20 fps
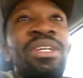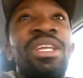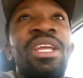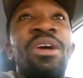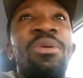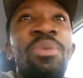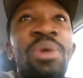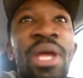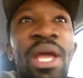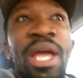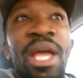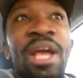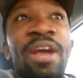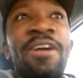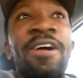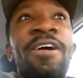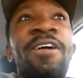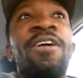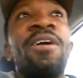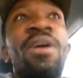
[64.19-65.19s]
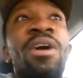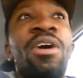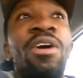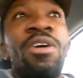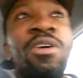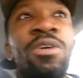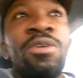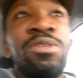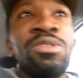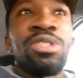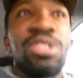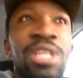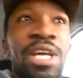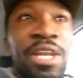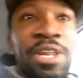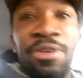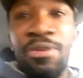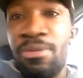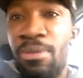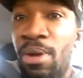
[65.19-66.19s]
Now we have our own
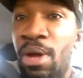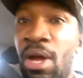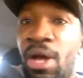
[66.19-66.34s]
stadium.